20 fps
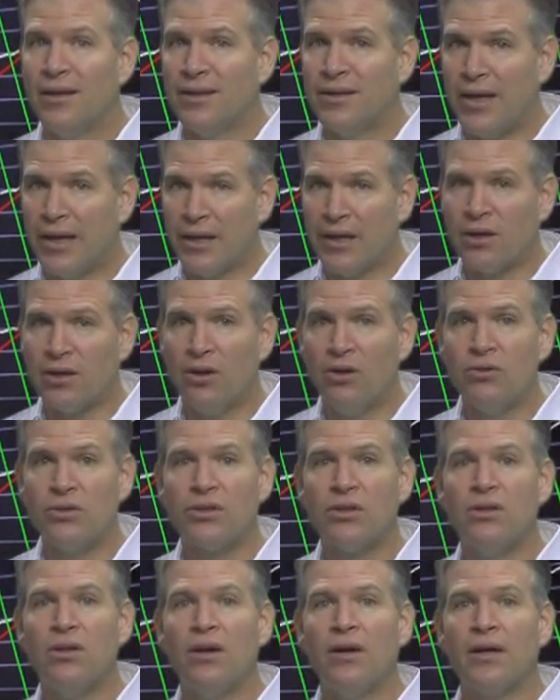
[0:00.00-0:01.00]
Take a
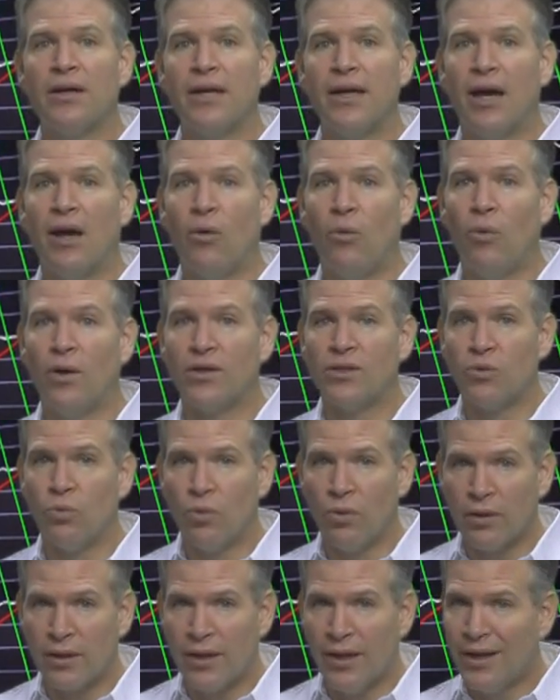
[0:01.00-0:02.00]
closer look at what's
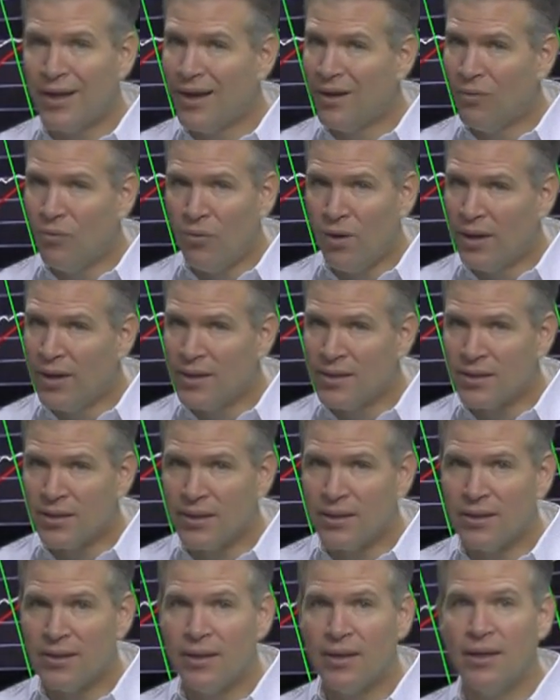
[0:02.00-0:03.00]
working and what
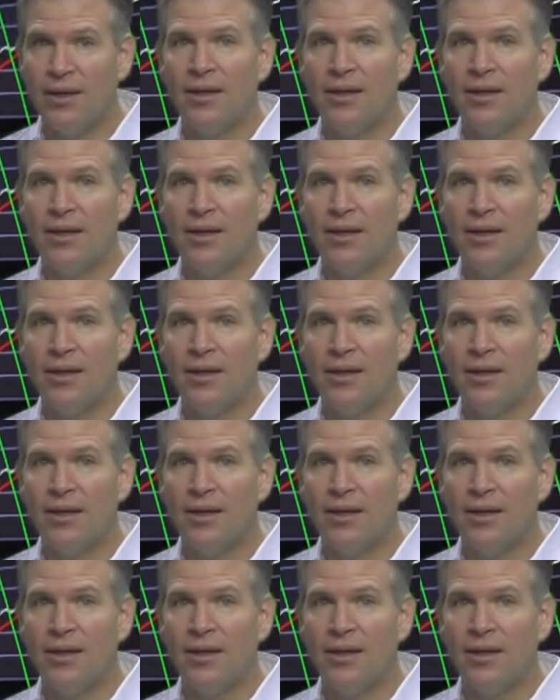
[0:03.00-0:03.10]
isn't.